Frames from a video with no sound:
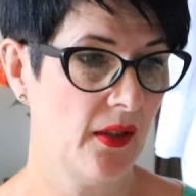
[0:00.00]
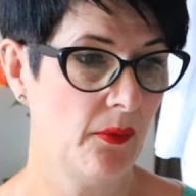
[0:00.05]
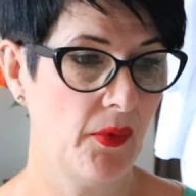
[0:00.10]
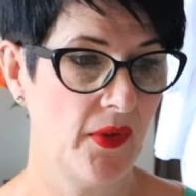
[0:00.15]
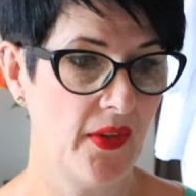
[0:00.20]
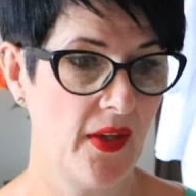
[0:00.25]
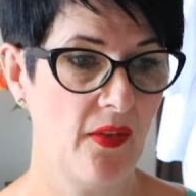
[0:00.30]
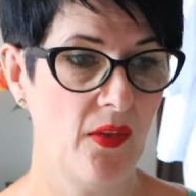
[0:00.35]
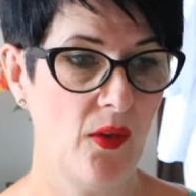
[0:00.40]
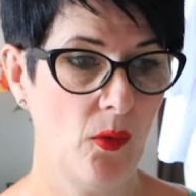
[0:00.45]

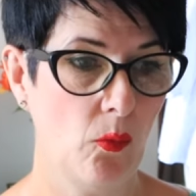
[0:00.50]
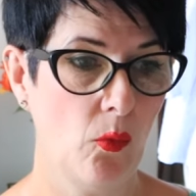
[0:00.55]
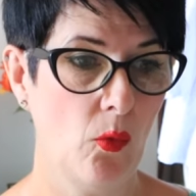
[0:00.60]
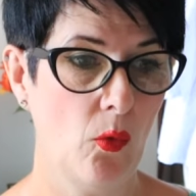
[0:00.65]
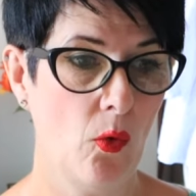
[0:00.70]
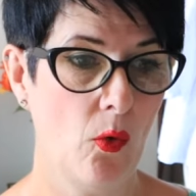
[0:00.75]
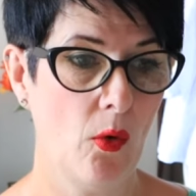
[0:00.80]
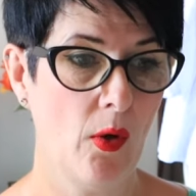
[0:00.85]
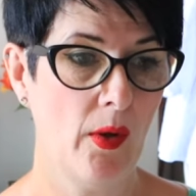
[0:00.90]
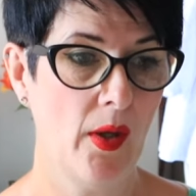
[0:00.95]
within the
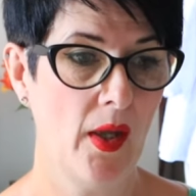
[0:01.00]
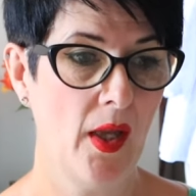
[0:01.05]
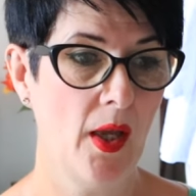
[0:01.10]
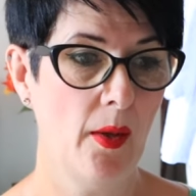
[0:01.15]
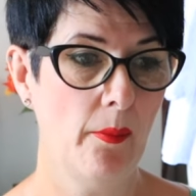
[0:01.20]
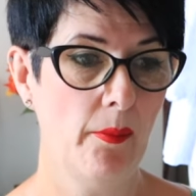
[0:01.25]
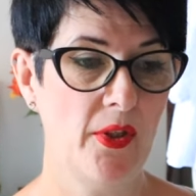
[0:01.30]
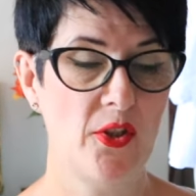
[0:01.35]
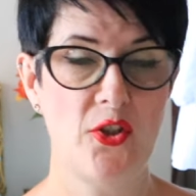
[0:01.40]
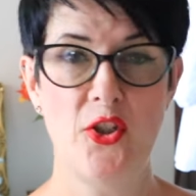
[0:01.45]
war,
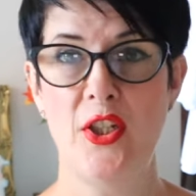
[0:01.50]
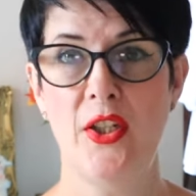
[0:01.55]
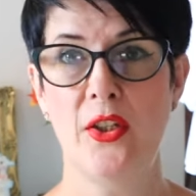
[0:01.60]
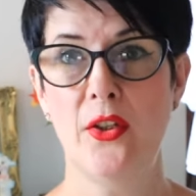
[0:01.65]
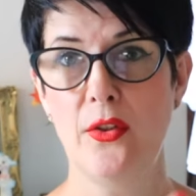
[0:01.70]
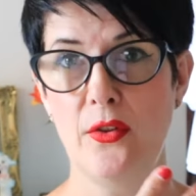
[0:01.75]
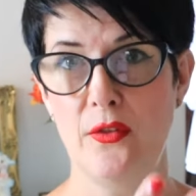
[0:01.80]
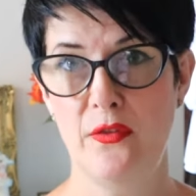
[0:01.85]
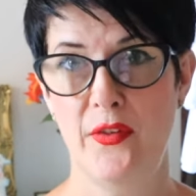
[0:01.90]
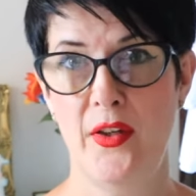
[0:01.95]
but she
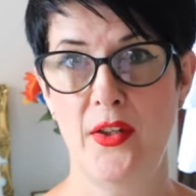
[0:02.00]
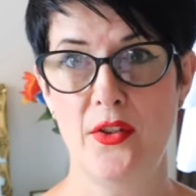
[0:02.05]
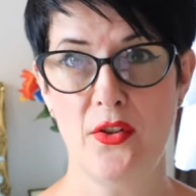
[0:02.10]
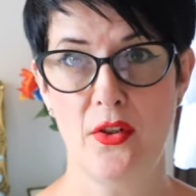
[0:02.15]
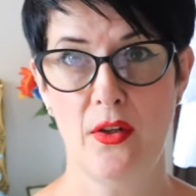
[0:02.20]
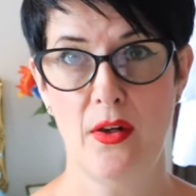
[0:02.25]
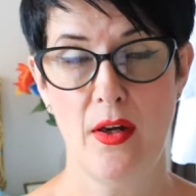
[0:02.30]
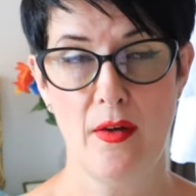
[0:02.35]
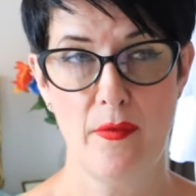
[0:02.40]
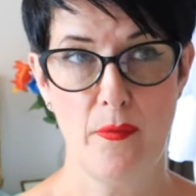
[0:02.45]
could
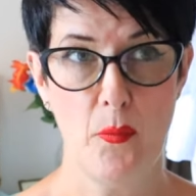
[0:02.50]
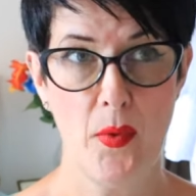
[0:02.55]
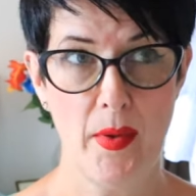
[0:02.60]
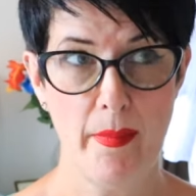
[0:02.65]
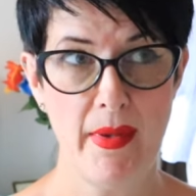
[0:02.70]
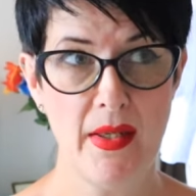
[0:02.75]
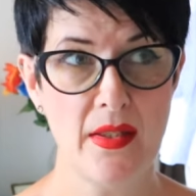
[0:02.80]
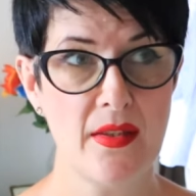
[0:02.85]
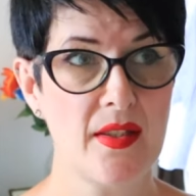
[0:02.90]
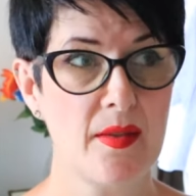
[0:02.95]
photograph
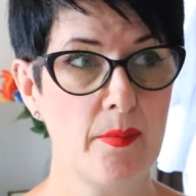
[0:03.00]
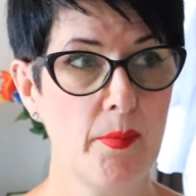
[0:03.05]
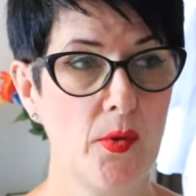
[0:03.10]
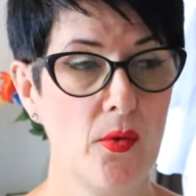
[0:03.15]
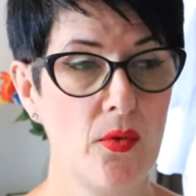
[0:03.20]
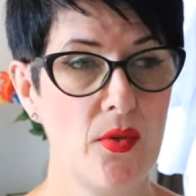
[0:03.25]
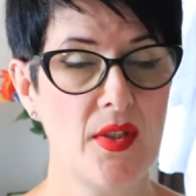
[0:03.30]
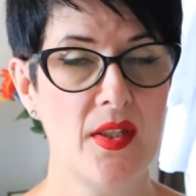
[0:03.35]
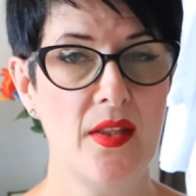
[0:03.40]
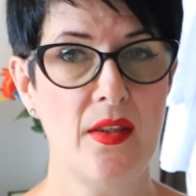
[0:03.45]
women
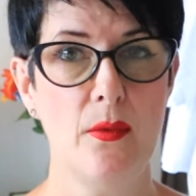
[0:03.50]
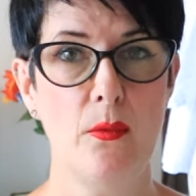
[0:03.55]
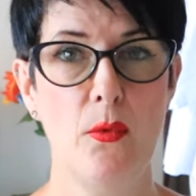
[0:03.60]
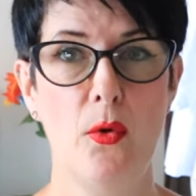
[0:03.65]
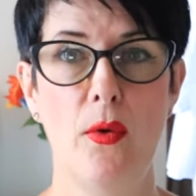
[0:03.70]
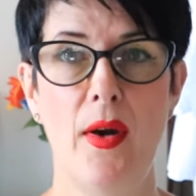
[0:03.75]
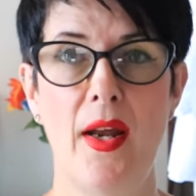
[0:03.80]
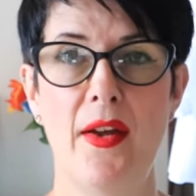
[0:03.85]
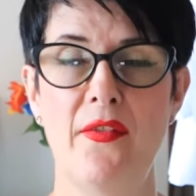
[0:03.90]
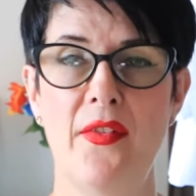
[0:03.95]
supporting the
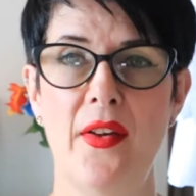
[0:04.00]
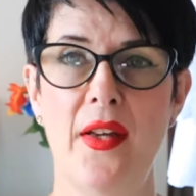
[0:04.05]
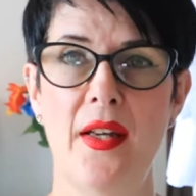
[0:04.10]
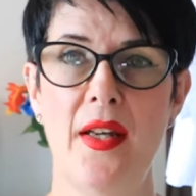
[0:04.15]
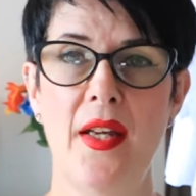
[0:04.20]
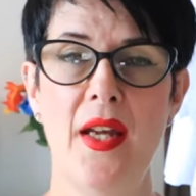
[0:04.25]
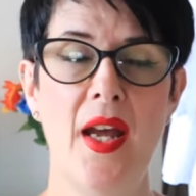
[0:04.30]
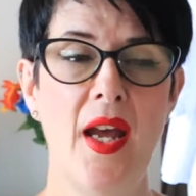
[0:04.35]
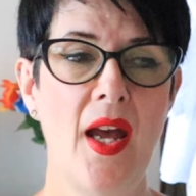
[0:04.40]
war effort,